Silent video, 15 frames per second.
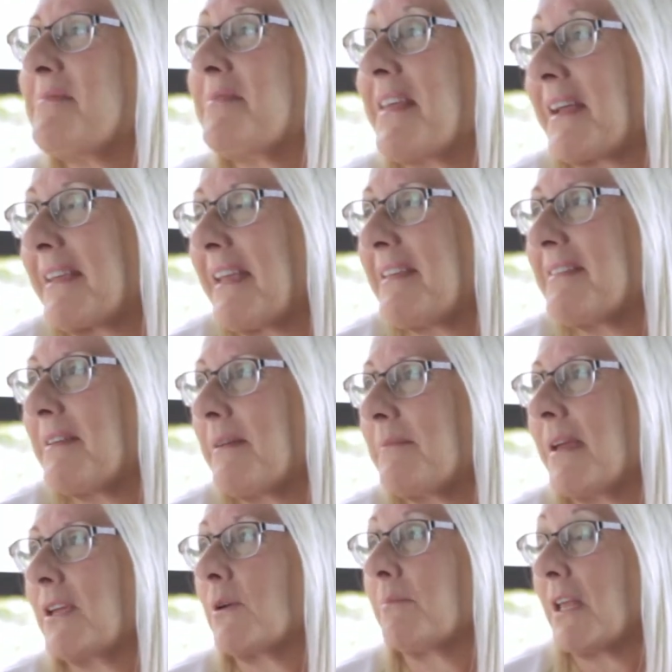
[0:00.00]
That
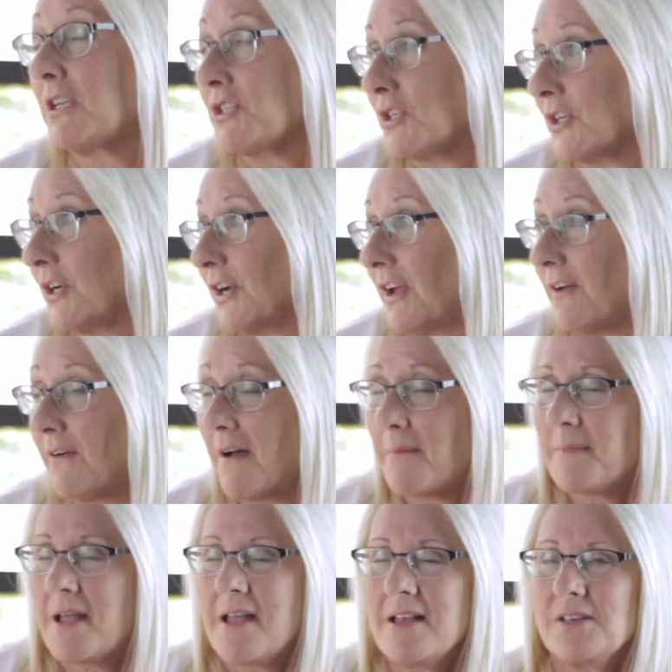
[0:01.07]
make your blood sugar go up.
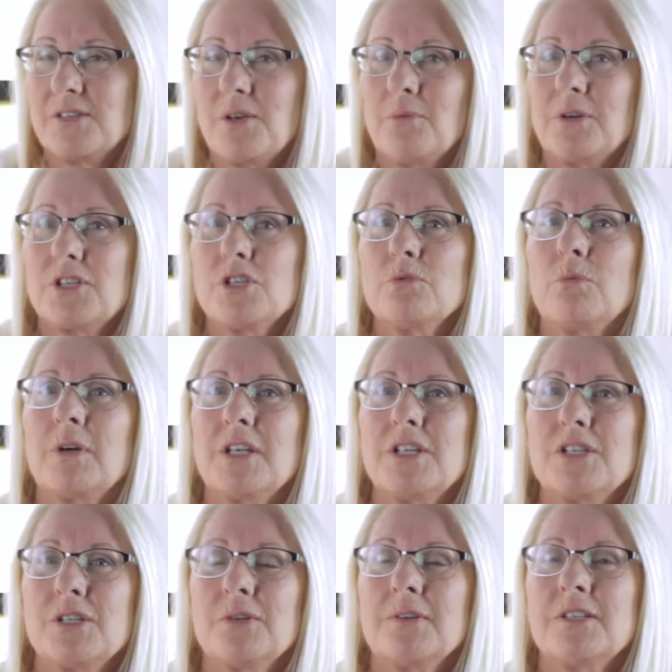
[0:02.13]
So what you want to
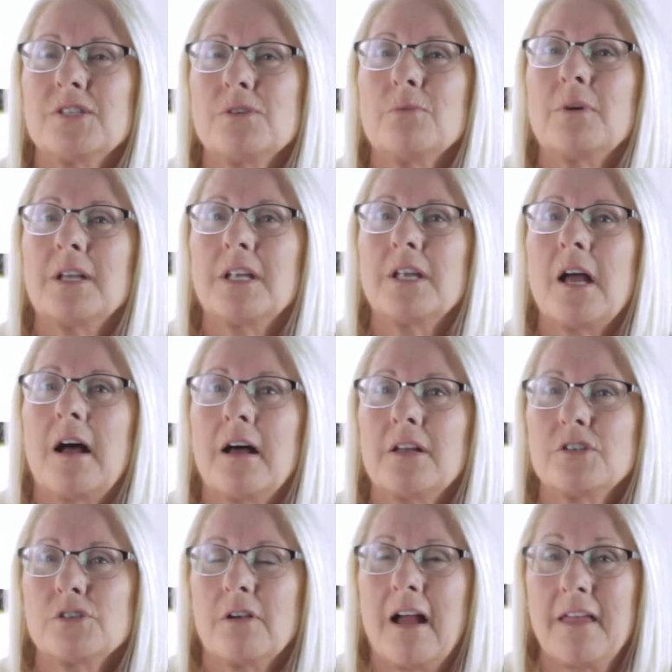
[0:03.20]
do is you want to
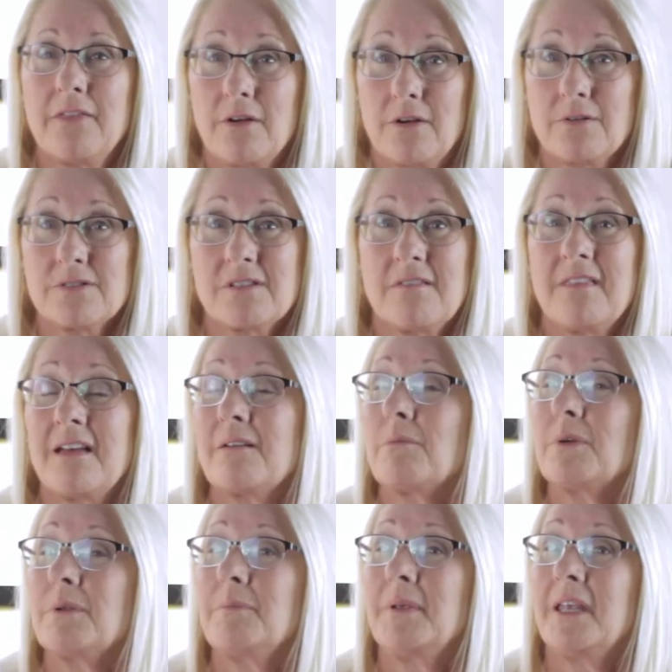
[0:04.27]
try those, and that
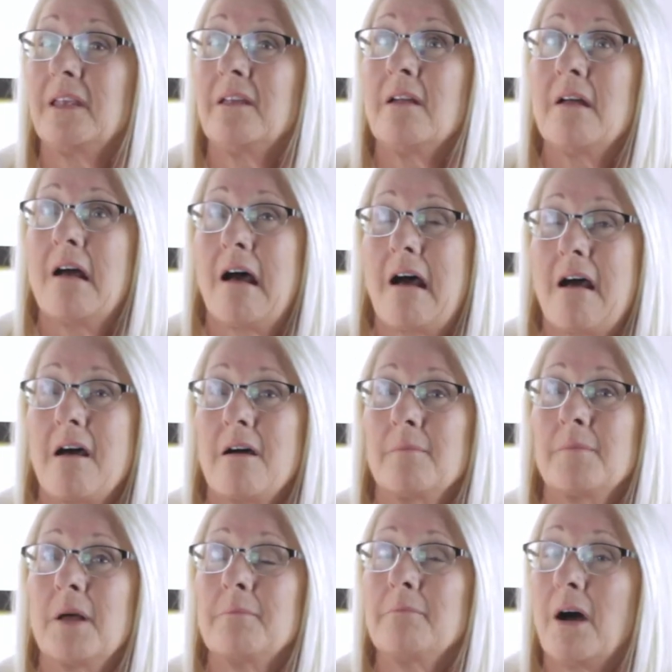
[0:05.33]
would be
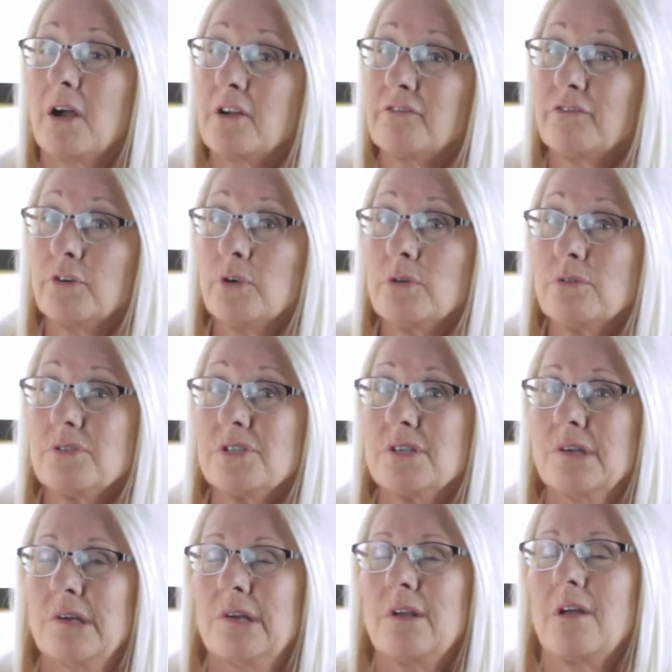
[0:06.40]
monk fruit,
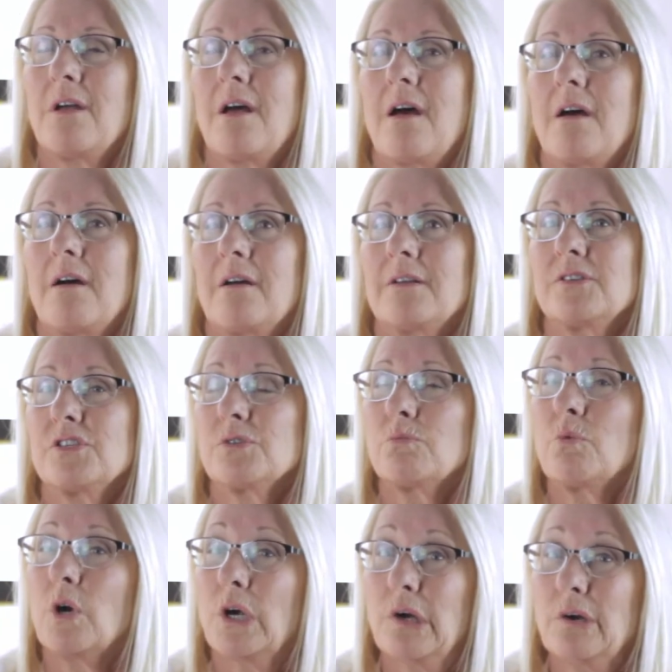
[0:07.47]

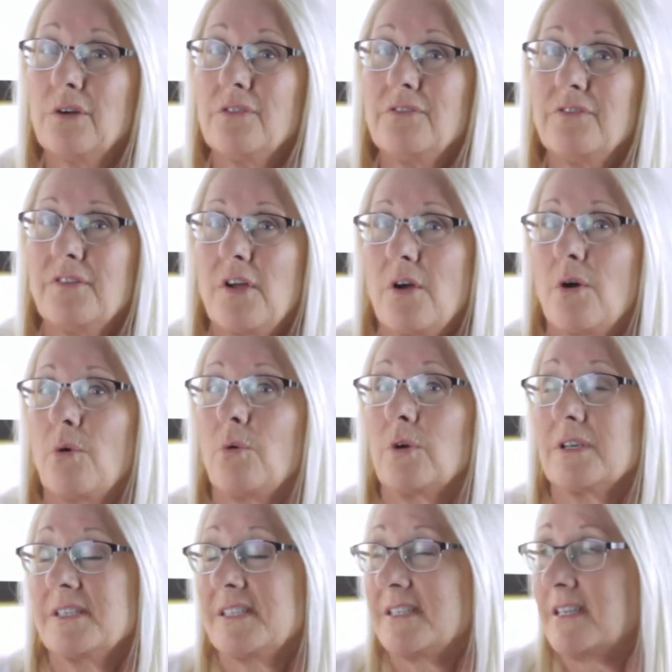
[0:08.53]
swerve, or
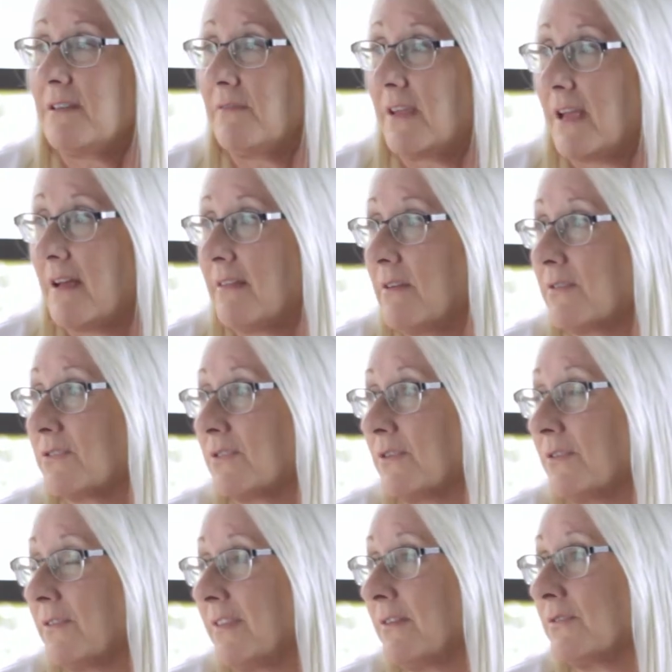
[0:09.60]
stevia. Those
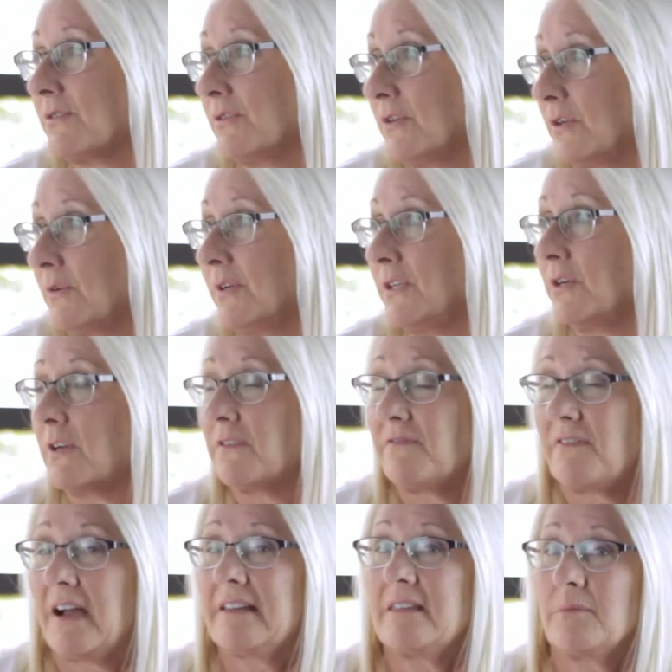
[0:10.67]
are new, and you can
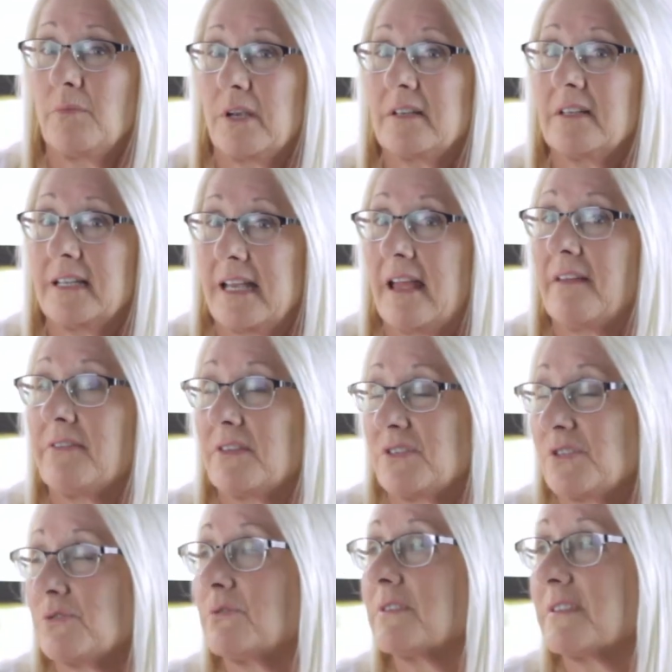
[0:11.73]
find them readily at the
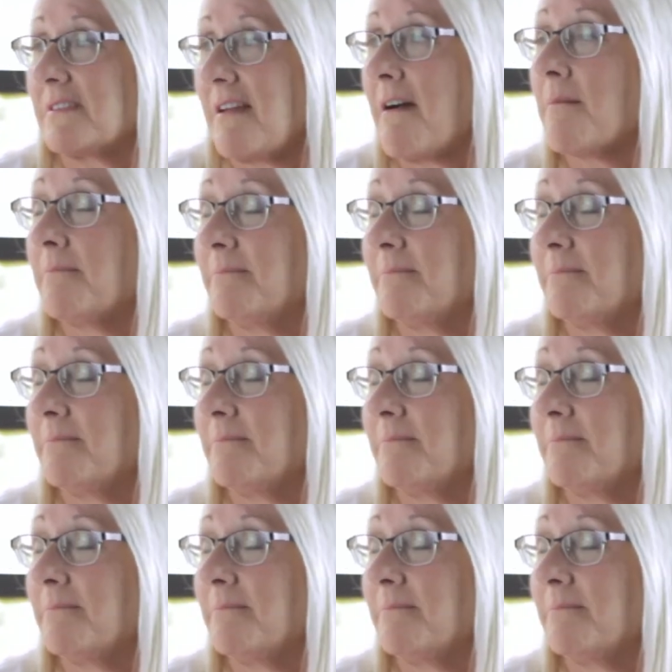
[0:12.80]
stores now.